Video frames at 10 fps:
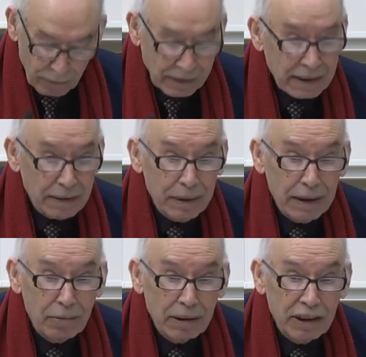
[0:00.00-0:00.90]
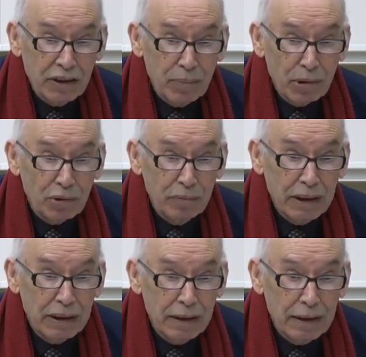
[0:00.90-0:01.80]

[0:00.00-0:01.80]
What does it mean? What is it supposed to mean?